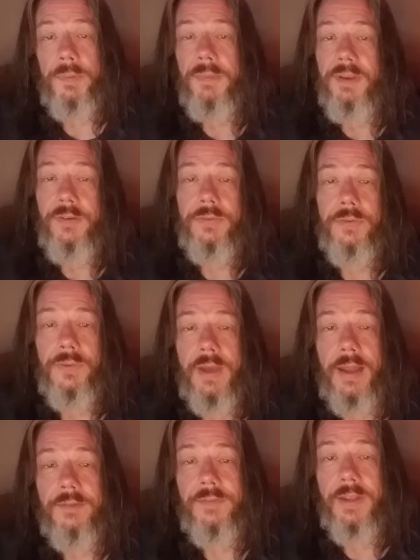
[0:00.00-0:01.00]
me to
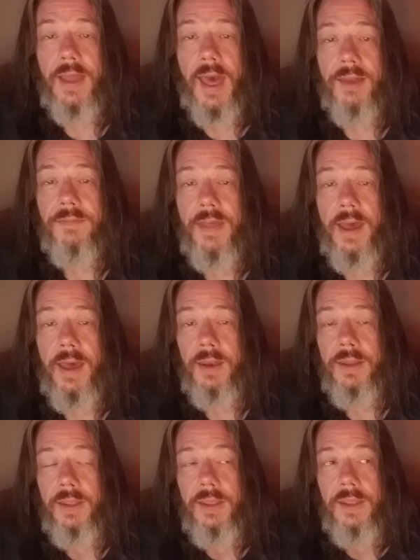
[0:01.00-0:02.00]
kind of get out of that.
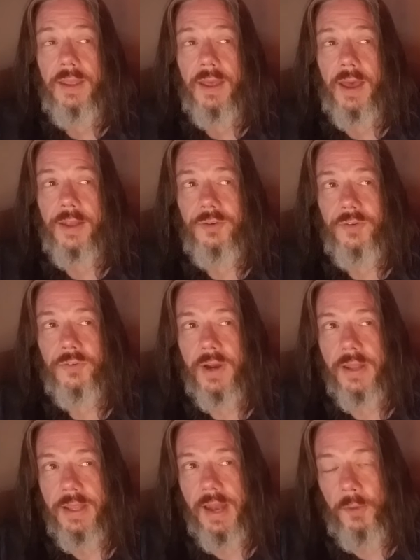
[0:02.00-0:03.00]
I do try to
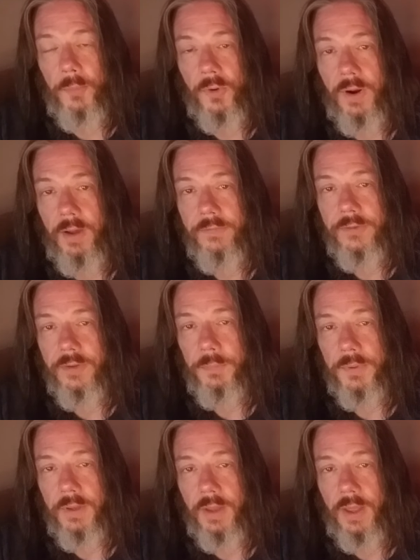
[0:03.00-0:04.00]
get out more often,
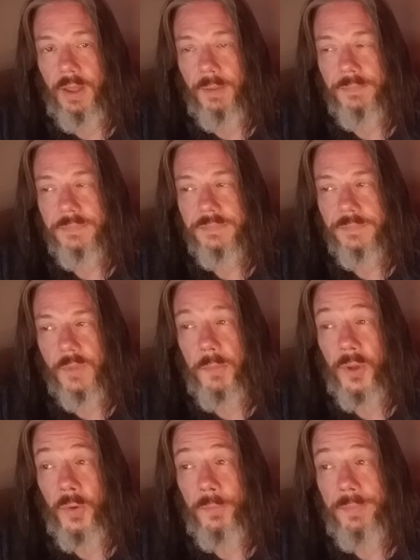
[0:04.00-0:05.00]
but I'm a
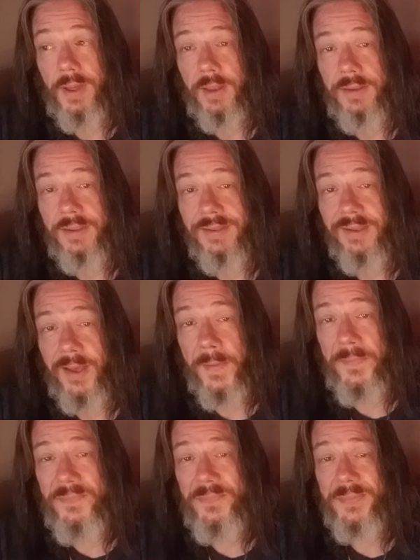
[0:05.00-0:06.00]
homebody. I'm
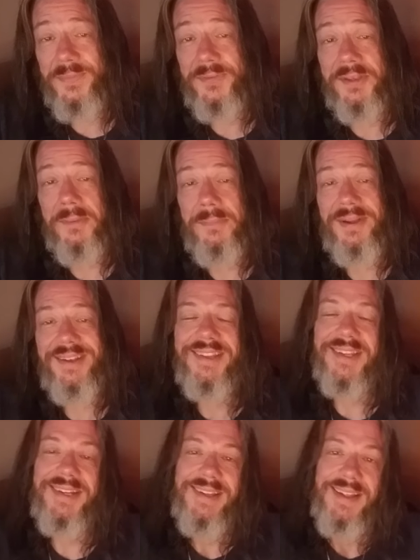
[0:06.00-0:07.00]
somebody
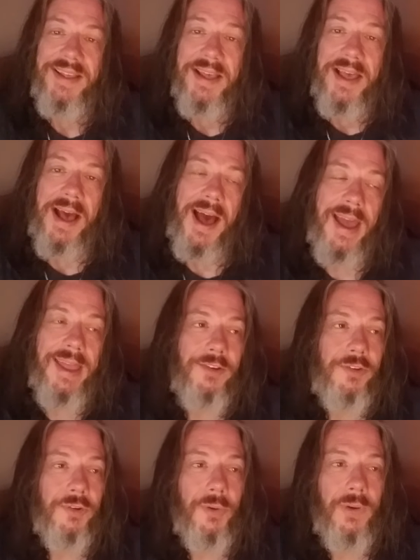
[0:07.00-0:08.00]
that I
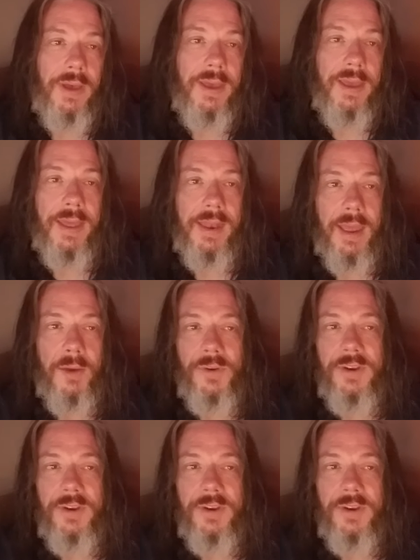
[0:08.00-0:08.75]
enjoy, and I